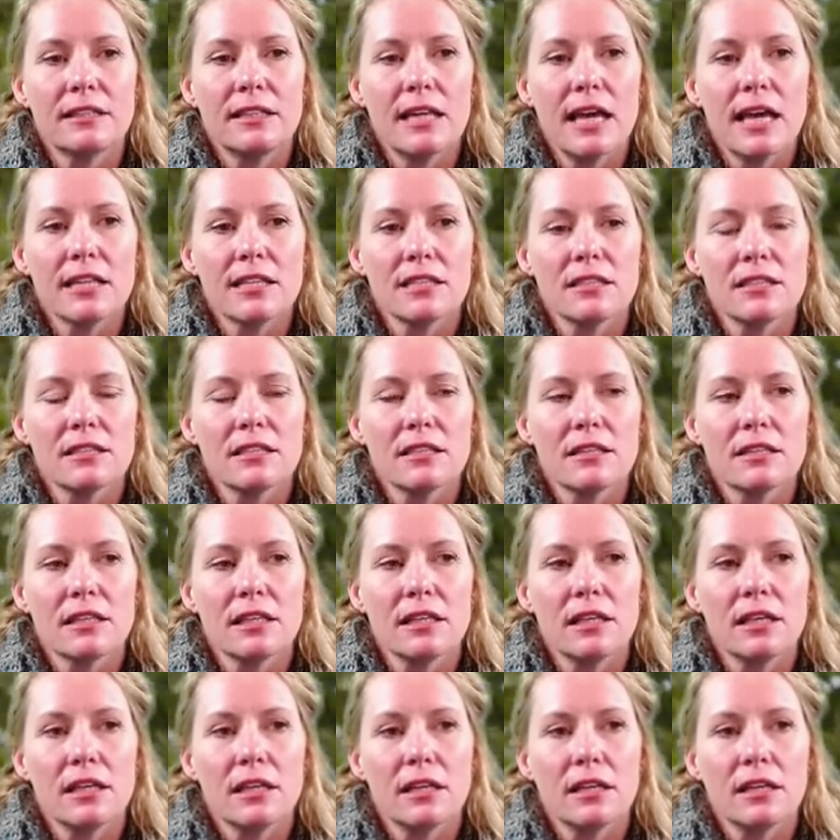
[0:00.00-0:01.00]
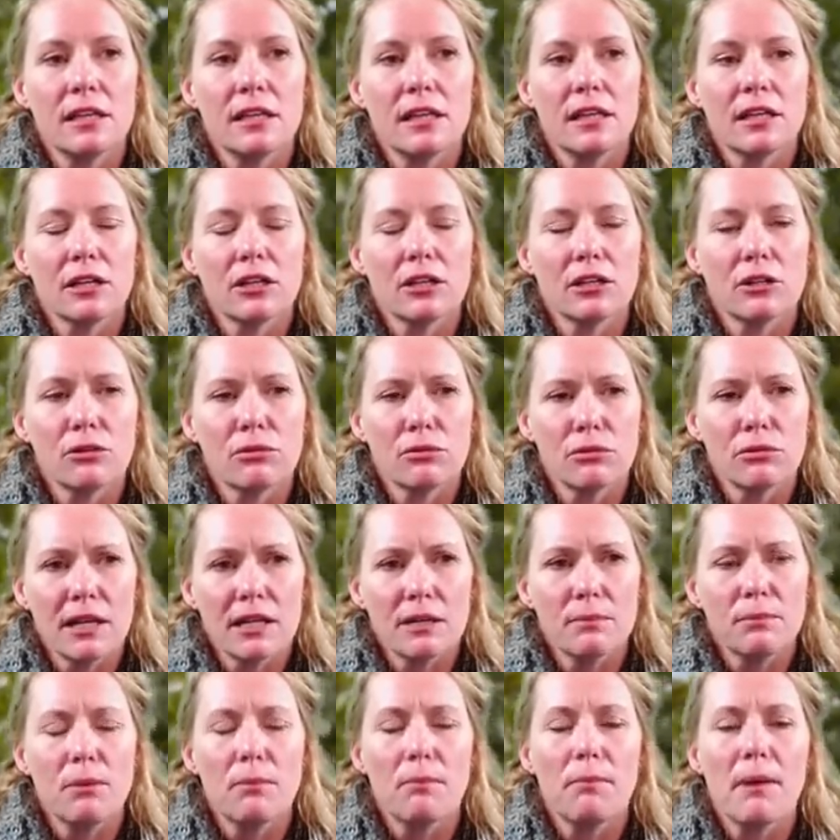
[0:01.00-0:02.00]
that's the
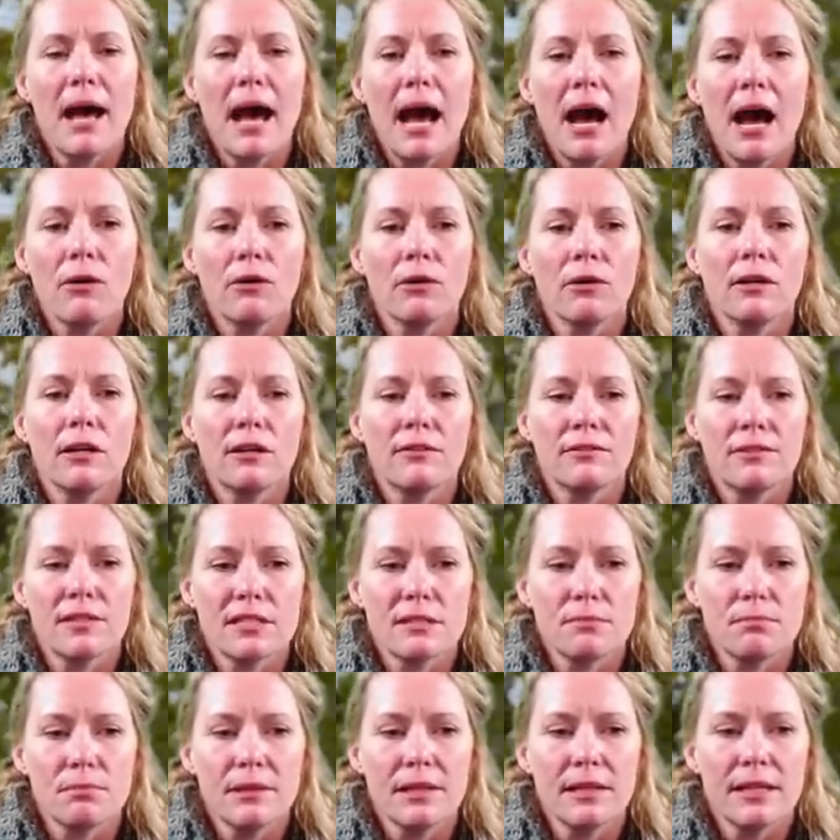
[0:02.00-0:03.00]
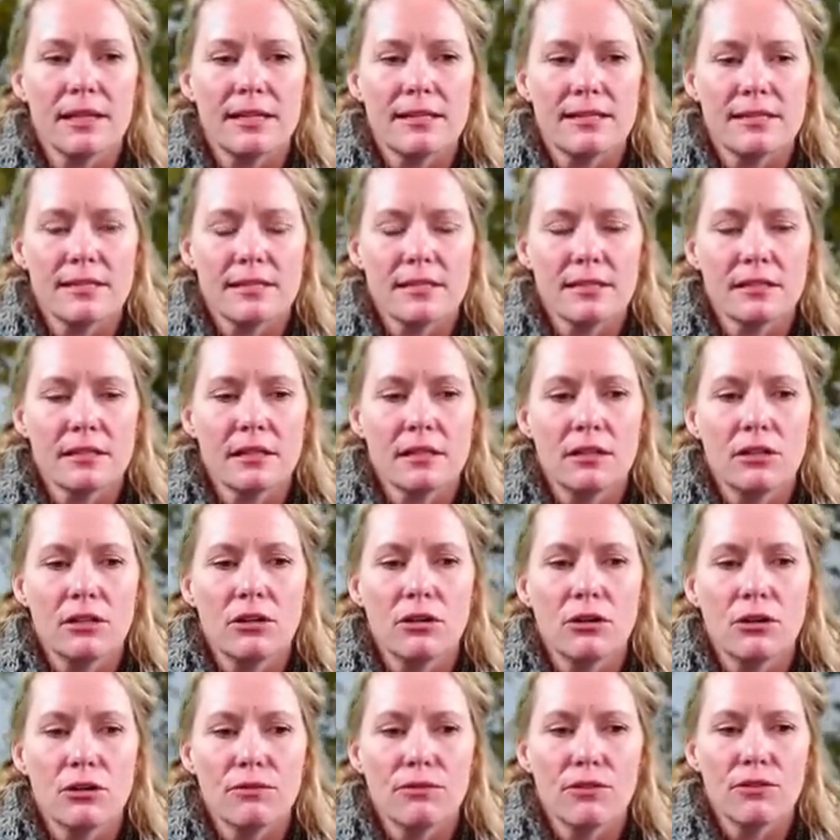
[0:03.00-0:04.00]
incredible power of this place
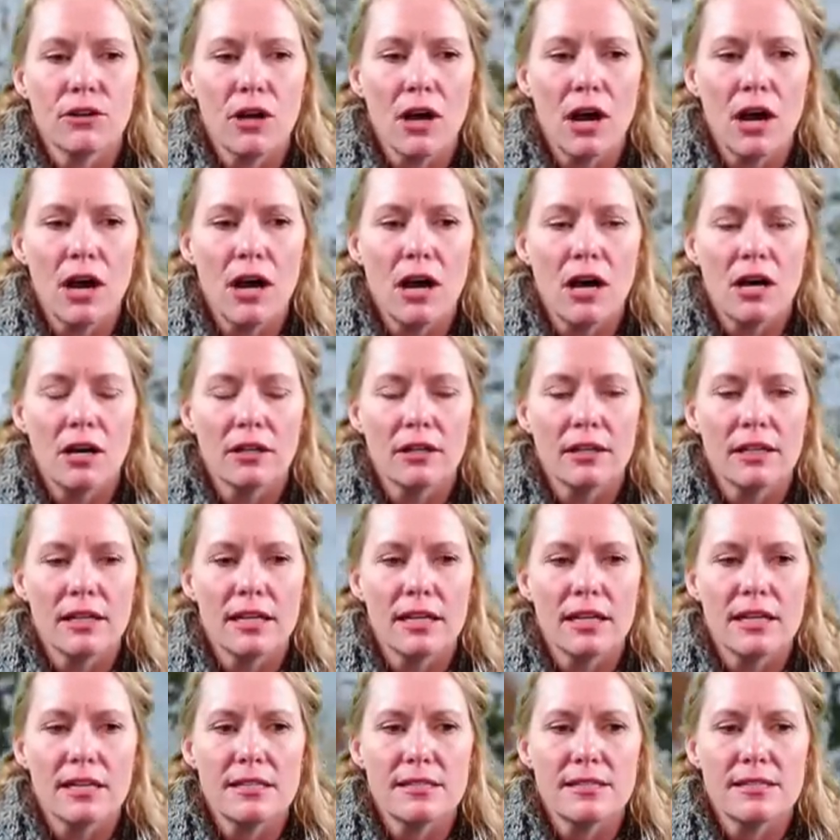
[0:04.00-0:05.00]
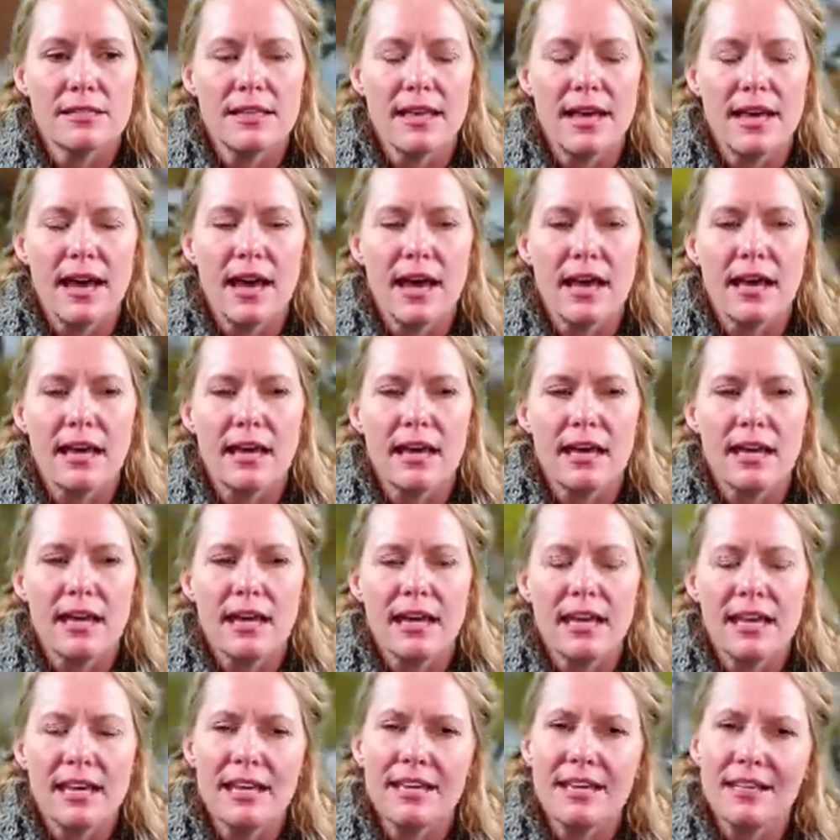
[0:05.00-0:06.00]
overall is that
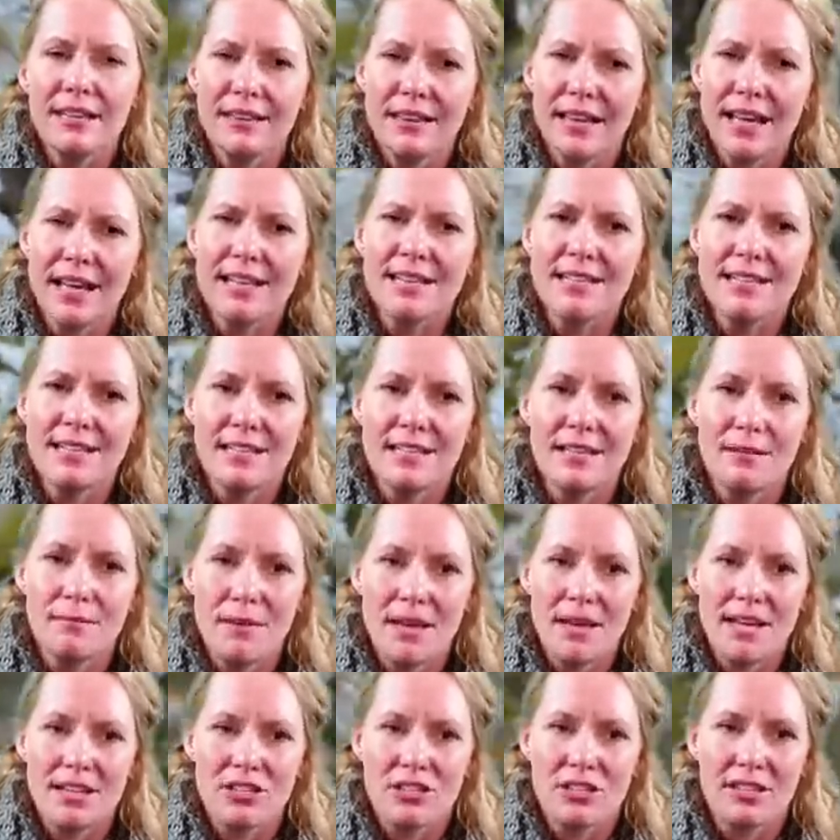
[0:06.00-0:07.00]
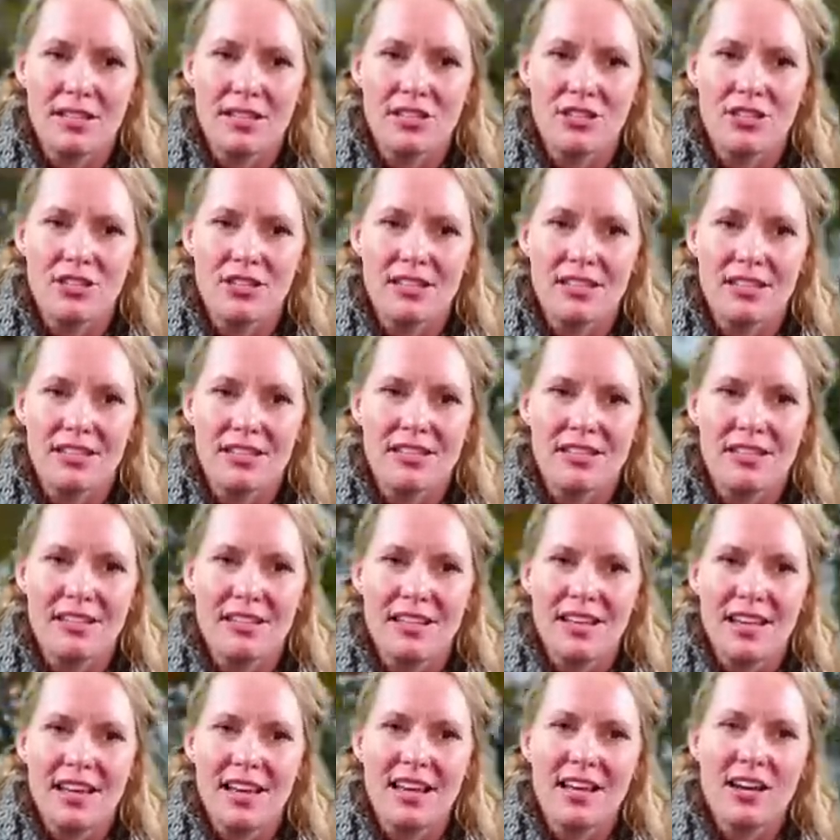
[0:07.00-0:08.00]
it lends to imagination.
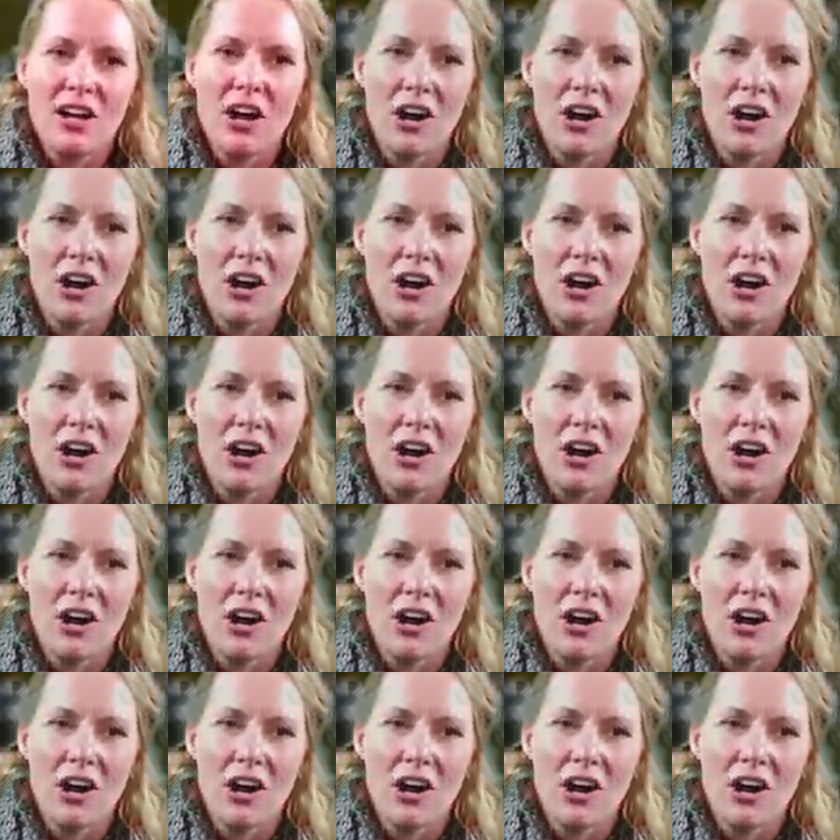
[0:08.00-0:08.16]
And